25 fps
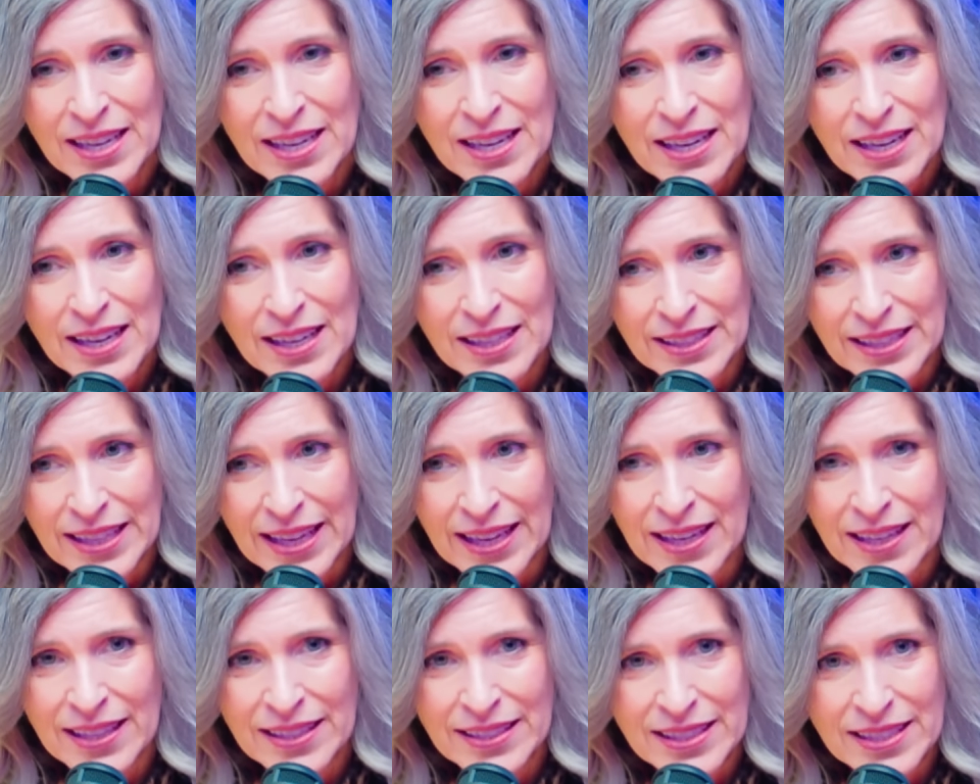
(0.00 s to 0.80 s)

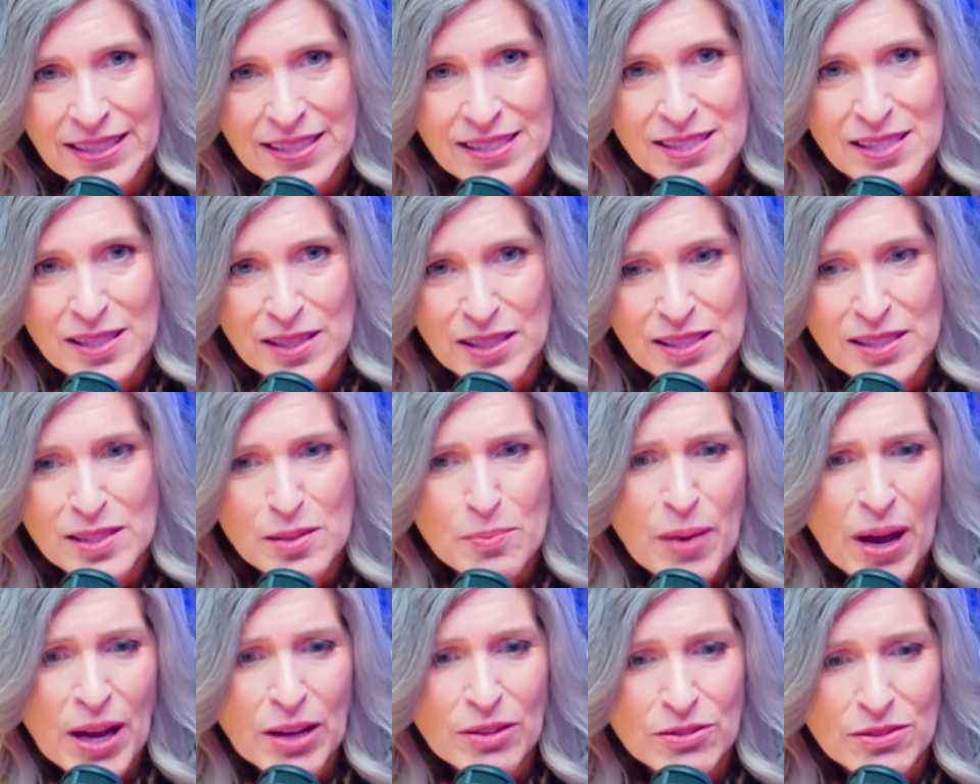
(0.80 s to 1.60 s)
again, it's
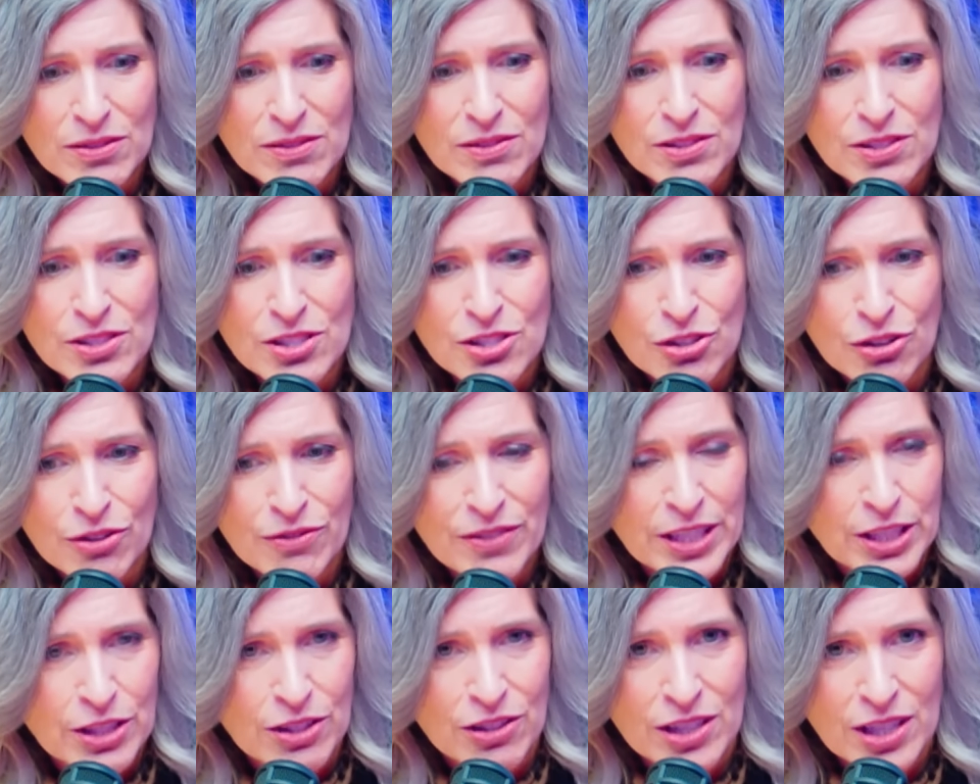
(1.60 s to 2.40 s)
about
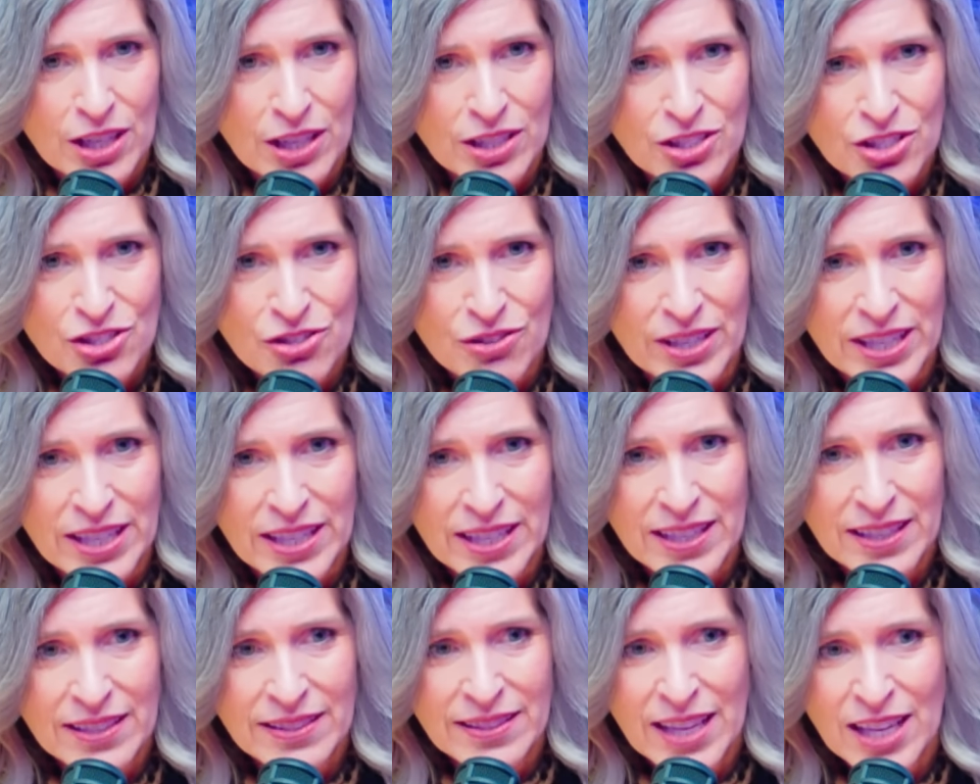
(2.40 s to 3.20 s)
serving your
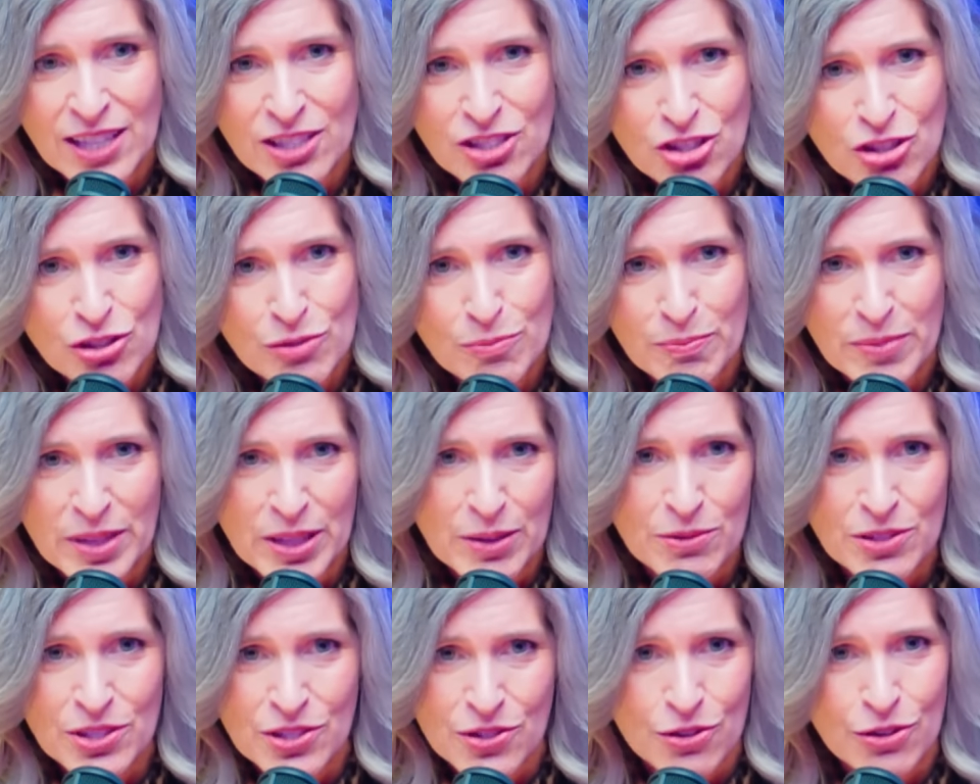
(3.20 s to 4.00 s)
country, and that shouldn't
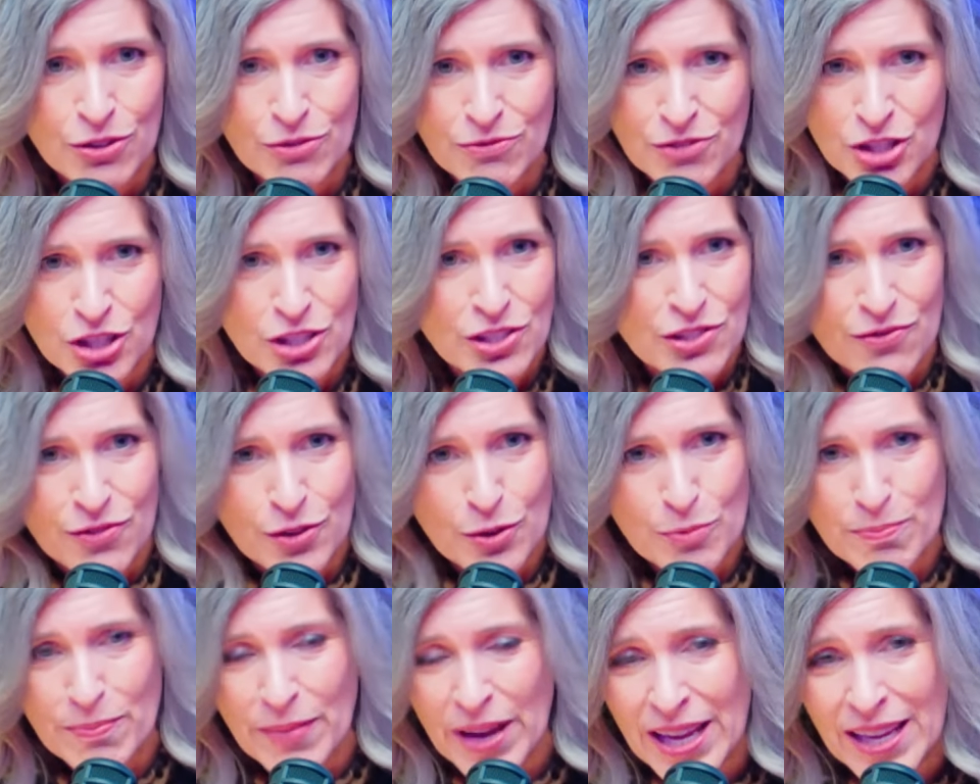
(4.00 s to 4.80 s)
be reserved just
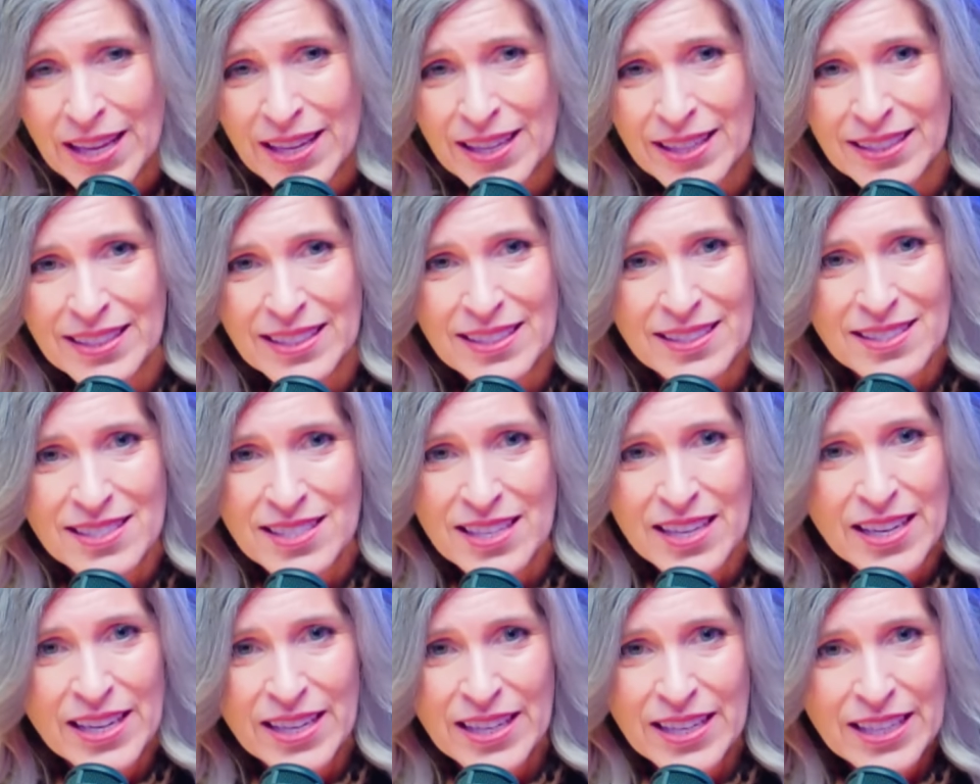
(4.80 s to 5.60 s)
for men. It's,
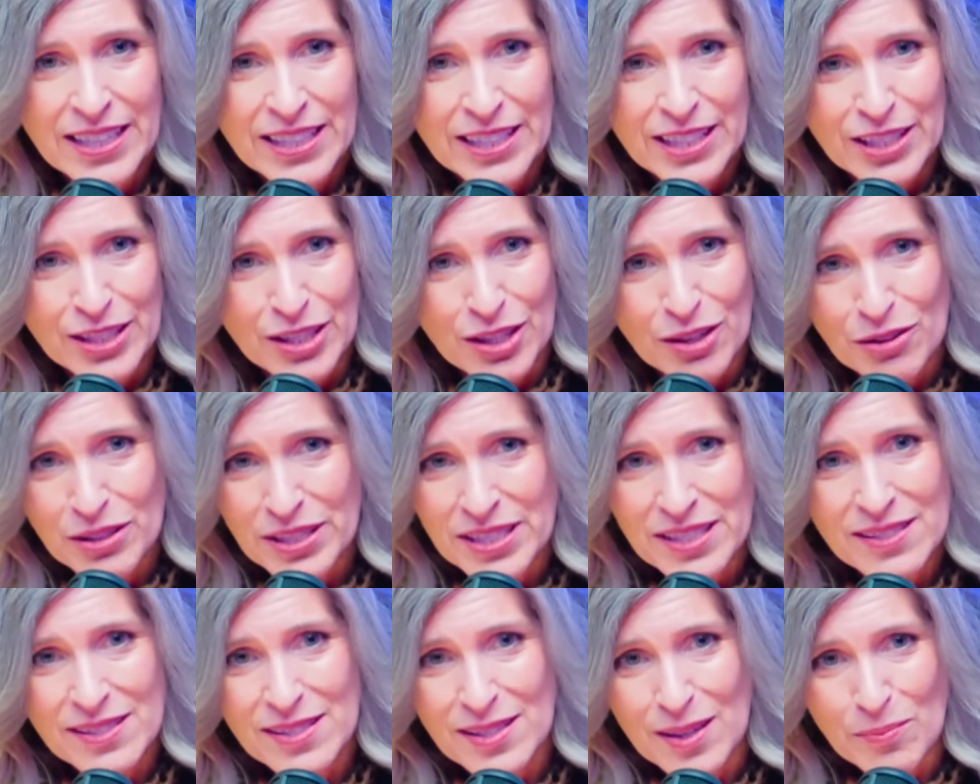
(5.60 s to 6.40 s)
it
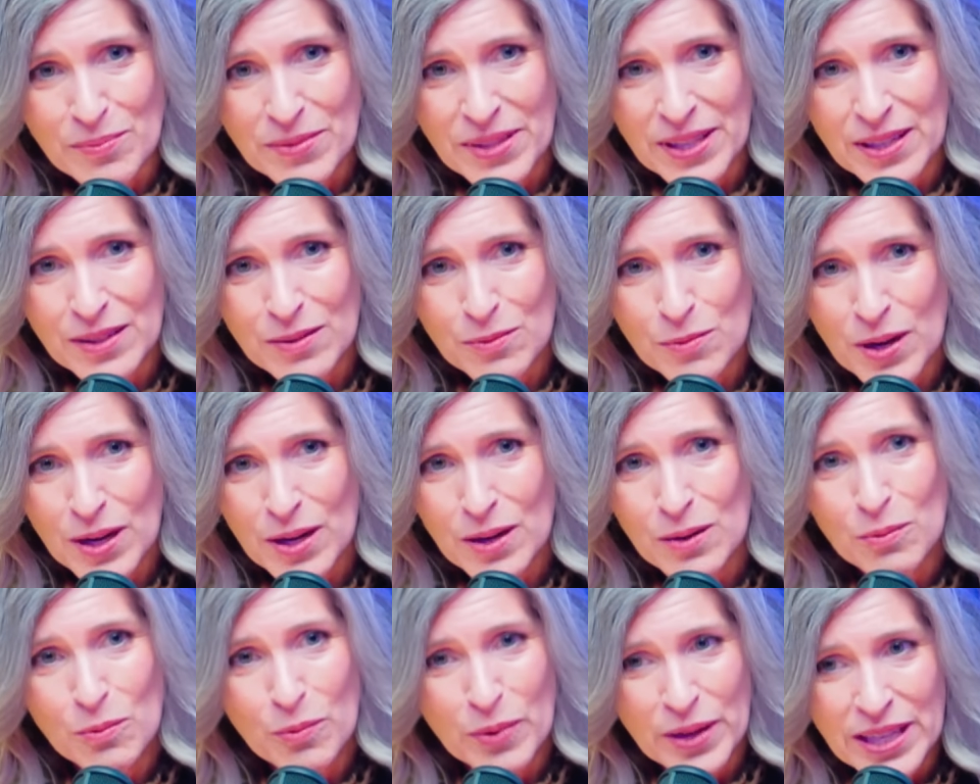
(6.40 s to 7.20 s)
is something
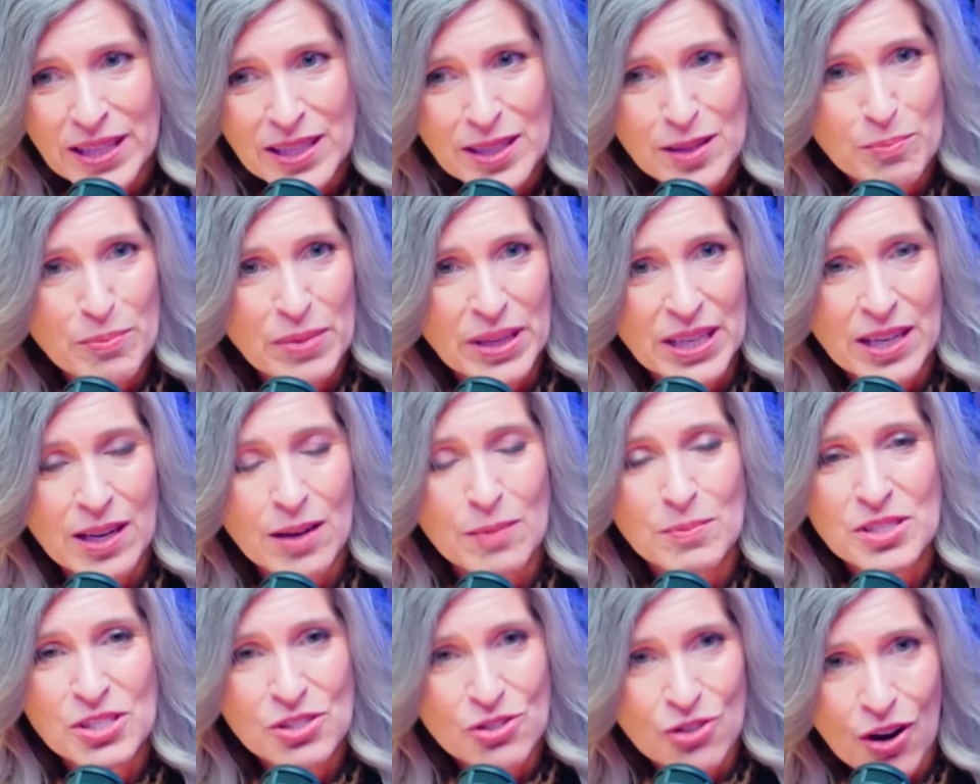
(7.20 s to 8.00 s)
where we can
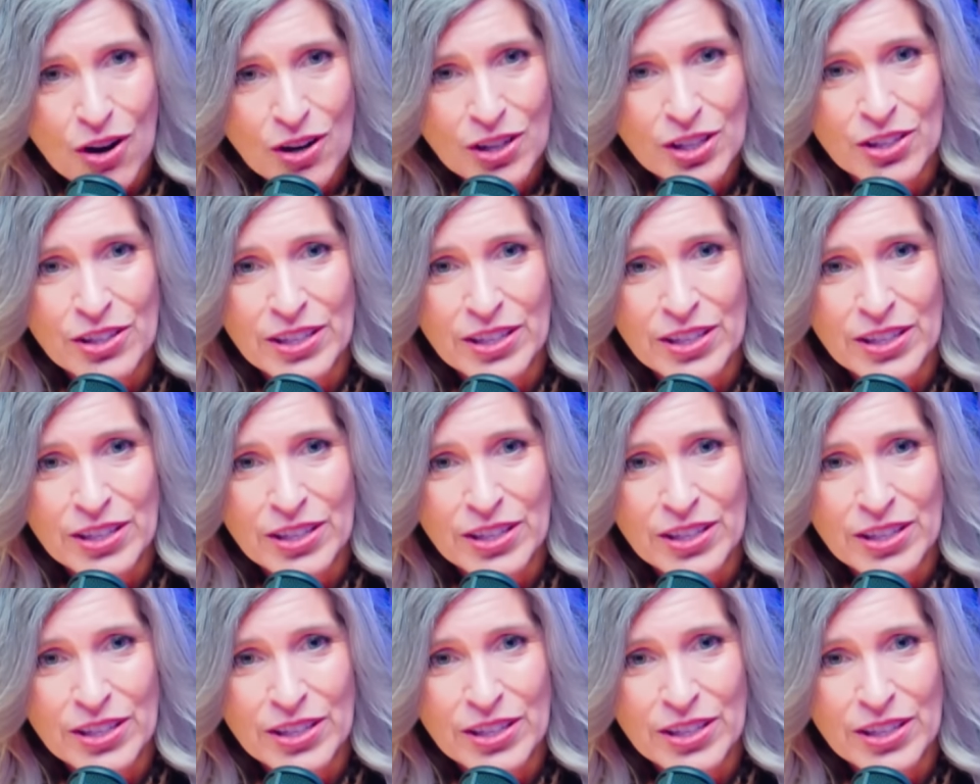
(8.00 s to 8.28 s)
become stronger